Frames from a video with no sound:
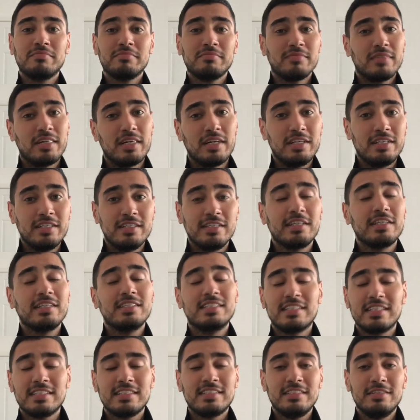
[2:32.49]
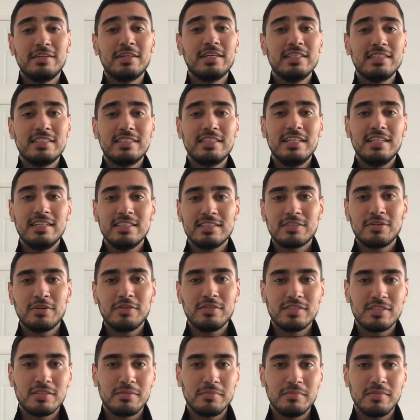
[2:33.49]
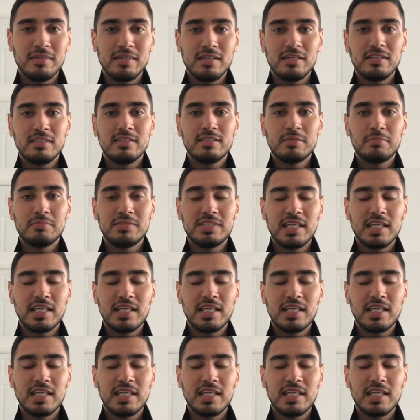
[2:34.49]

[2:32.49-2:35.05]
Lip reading: but you can see he's got some